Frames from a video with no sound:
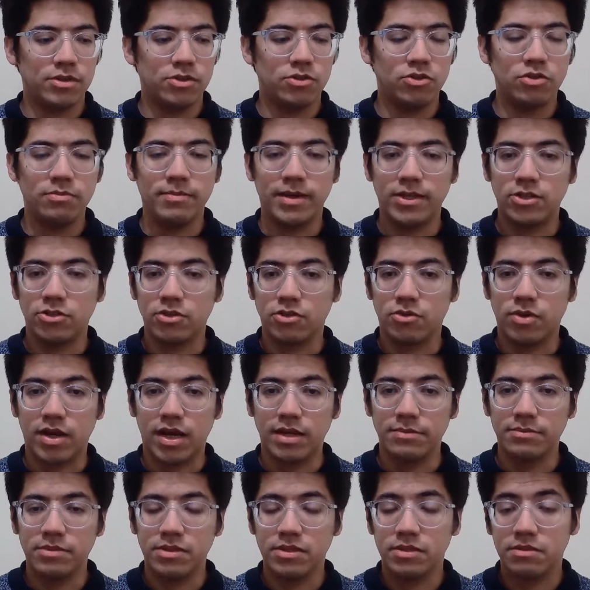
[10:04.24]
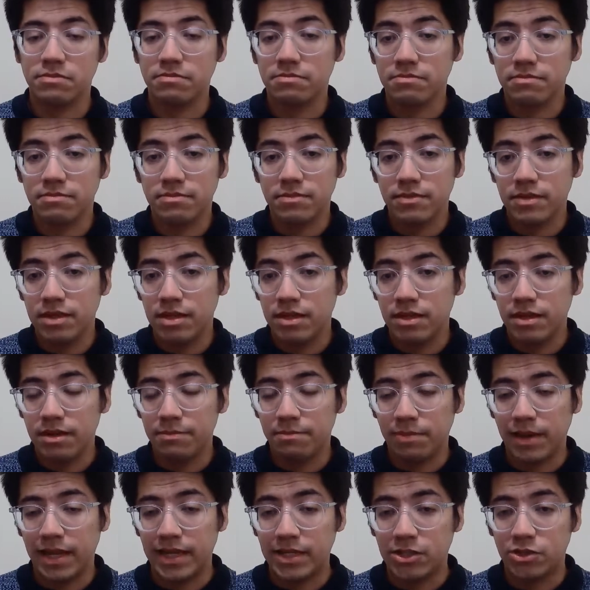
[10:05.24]
major crimes.
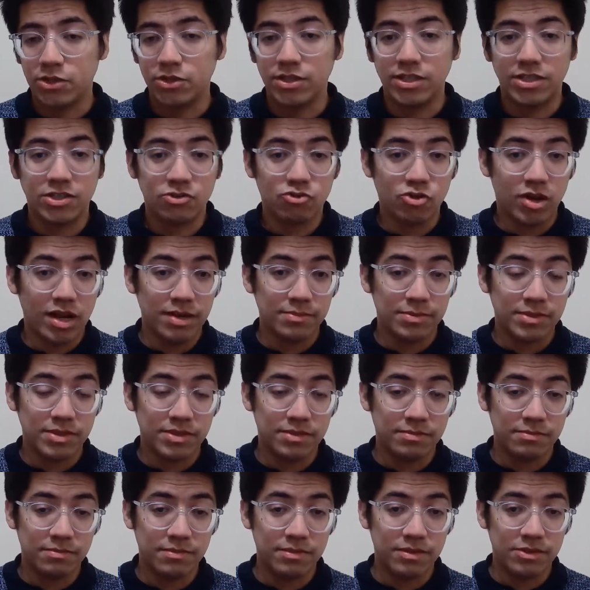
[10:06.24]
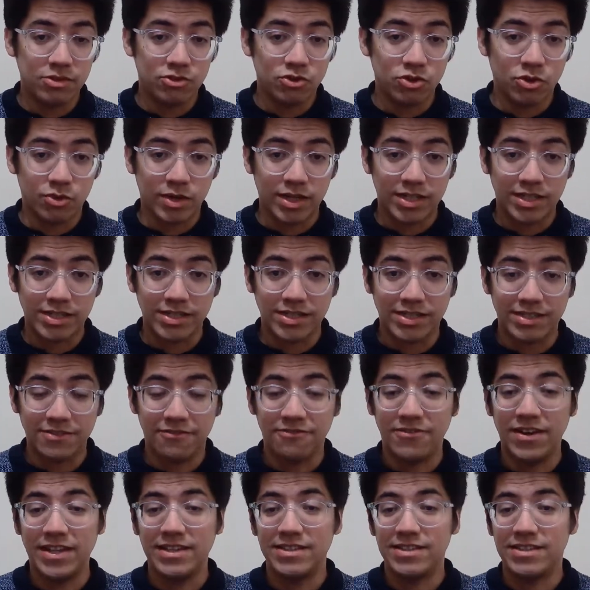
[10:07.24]
Plato describes Socrates'
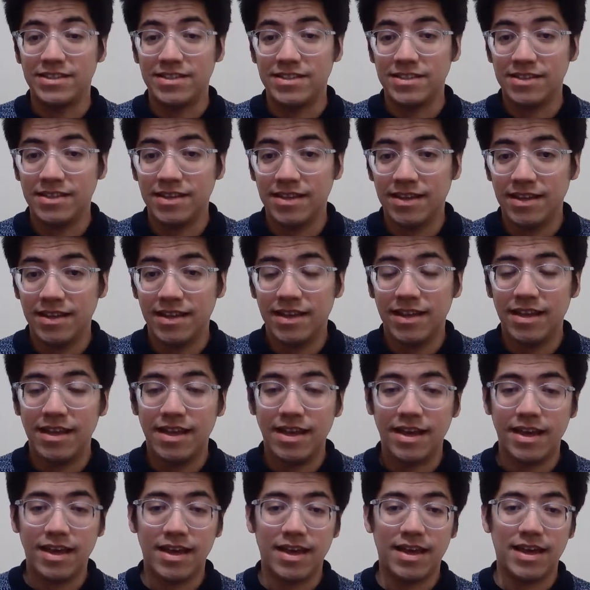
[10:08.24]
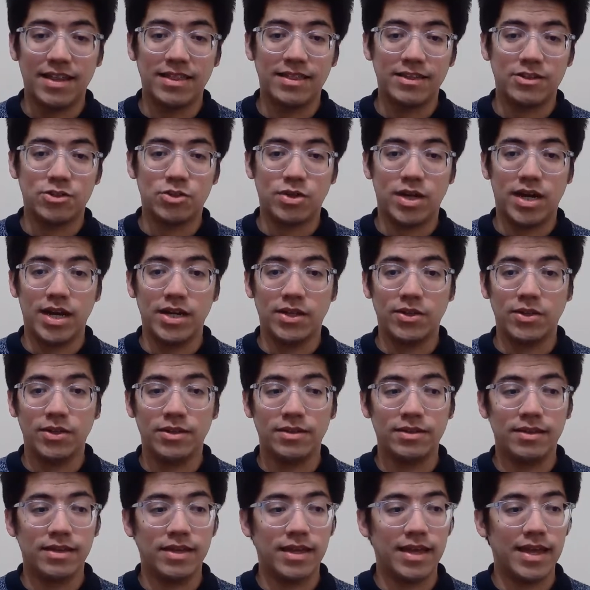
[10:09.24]
defense at the trial
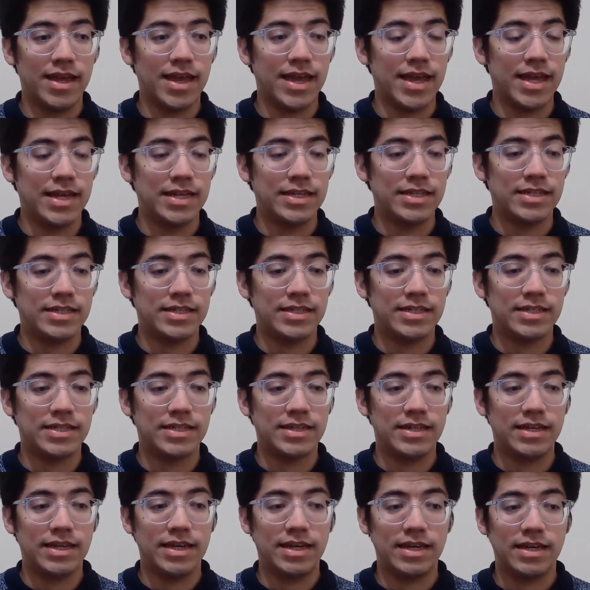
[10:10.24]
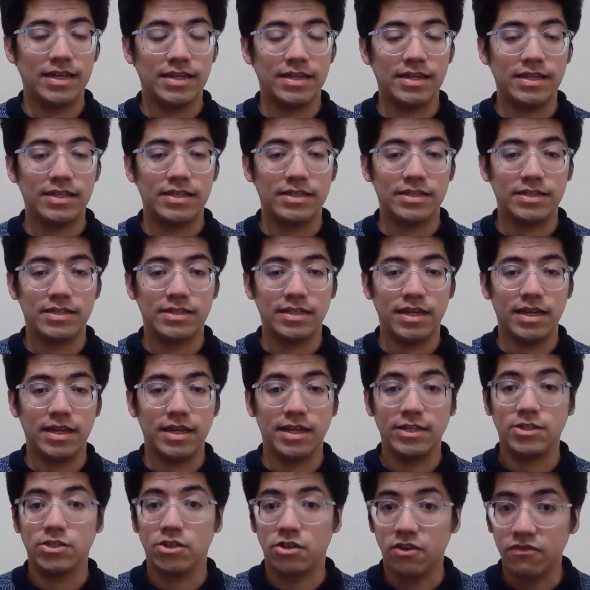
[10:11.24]
and his
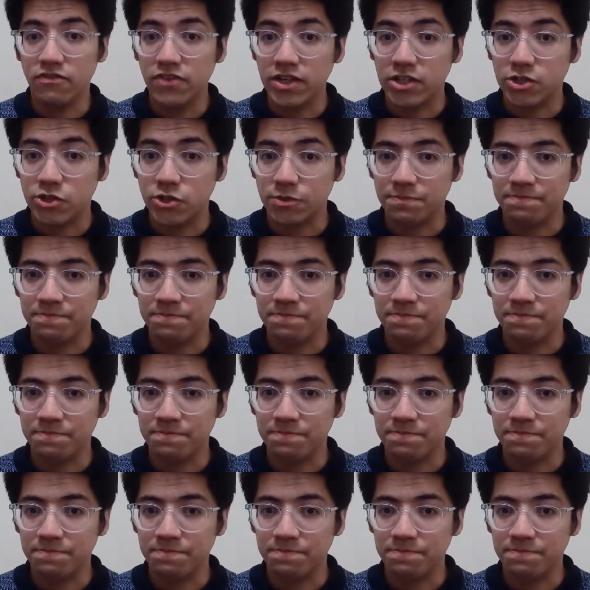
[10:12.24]
later conviction.